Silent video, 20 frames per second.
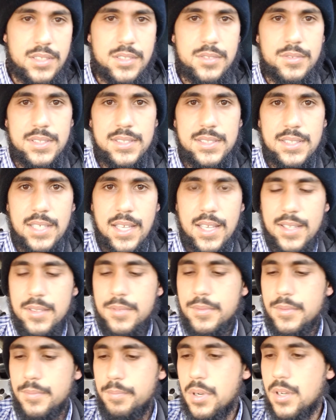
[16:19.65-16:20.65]
than you would
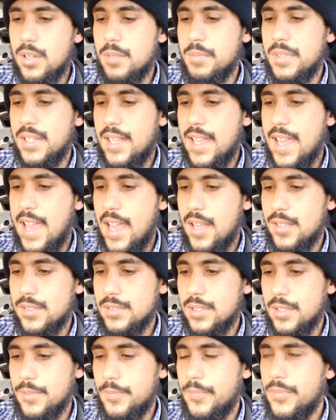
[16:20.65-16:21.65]
say permanent
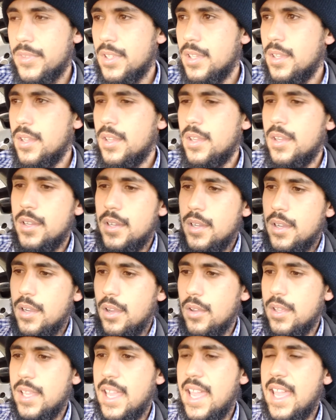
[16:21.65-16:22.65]
housing.
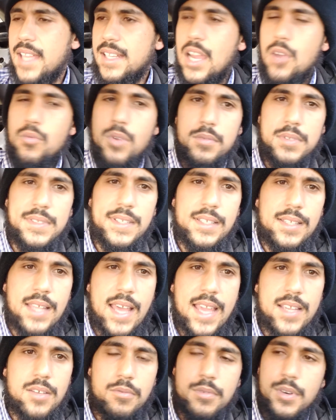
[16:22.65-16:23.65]
Okay, now what was it
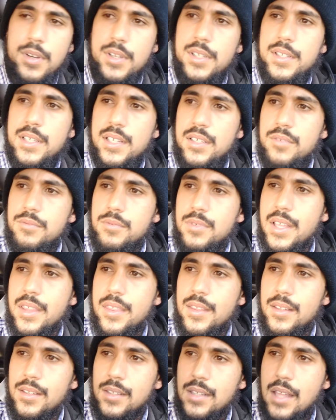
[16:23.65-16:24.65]
like working
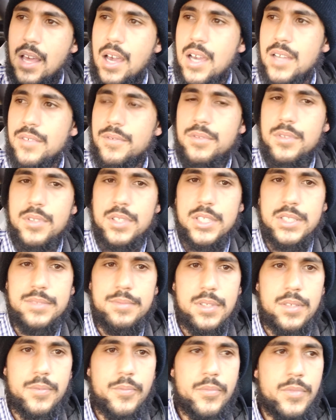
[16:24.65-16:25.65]
with law
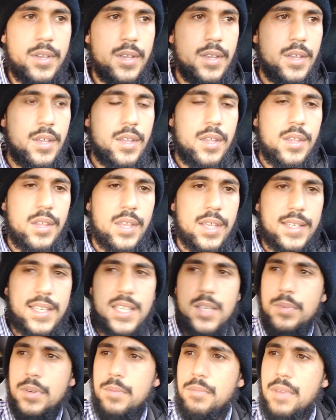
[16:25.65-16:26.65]
enforcement? And
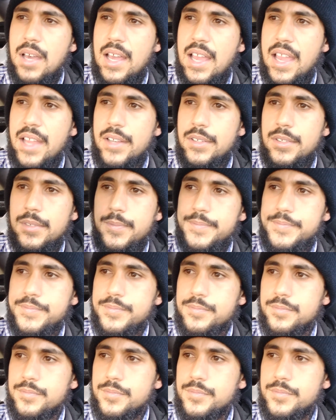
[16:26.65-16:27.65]
keep in mind,
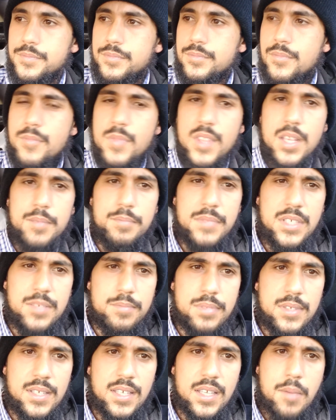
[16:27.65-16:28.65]
me
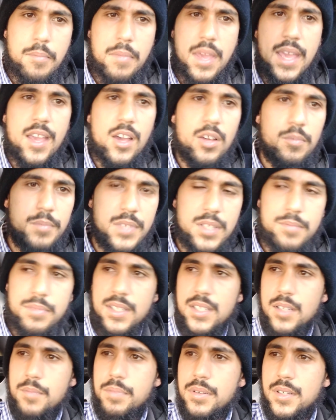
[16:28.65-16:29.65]
being a male, me
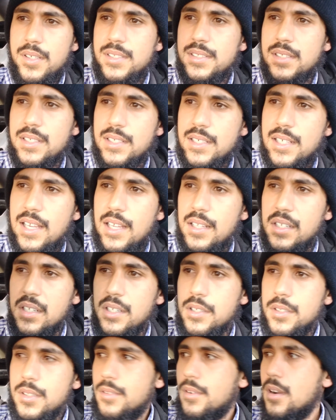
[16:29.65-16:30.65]
being a person of
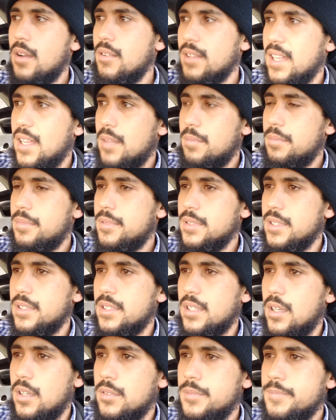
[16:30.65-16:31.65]
color, growing up, you
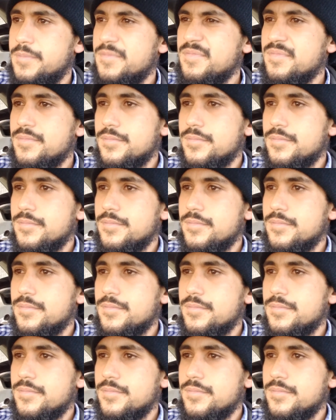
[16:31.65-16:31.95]
know,